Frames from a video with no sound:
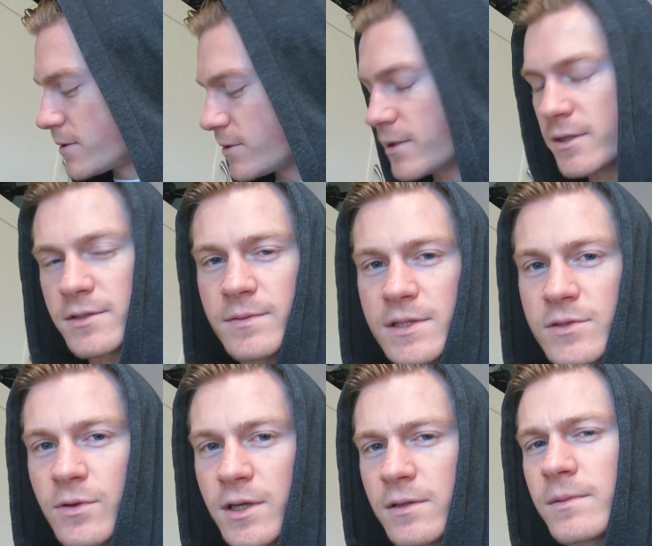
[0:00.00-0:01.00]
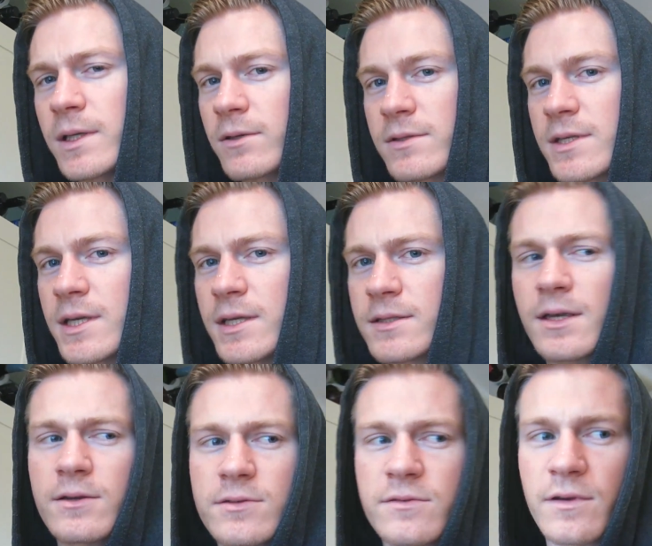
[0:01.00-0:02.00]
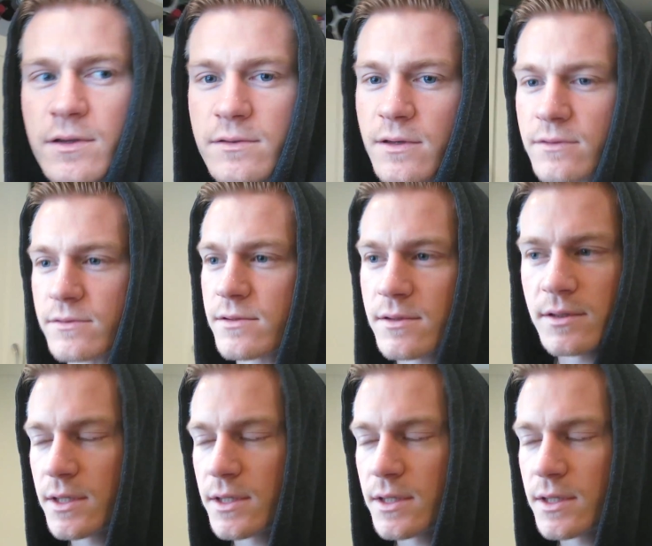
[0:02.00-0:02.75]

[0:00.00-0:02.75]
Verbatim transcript: You guys have been tweeting me your tea and toast photos,